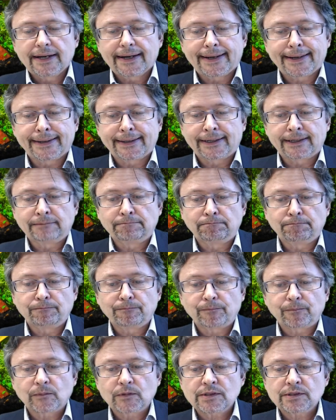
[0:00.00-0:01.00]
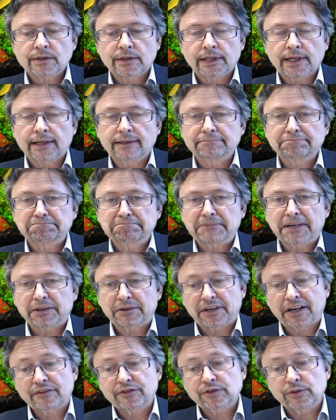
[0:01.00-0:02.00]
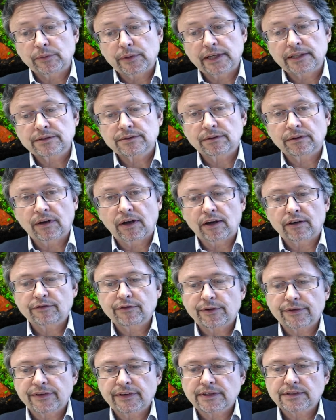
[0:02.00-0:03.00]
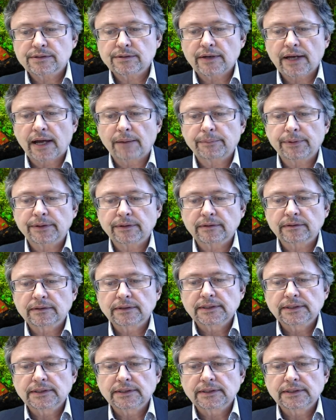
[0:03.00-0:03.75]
um, so that I don't have to wait so long for things to happen.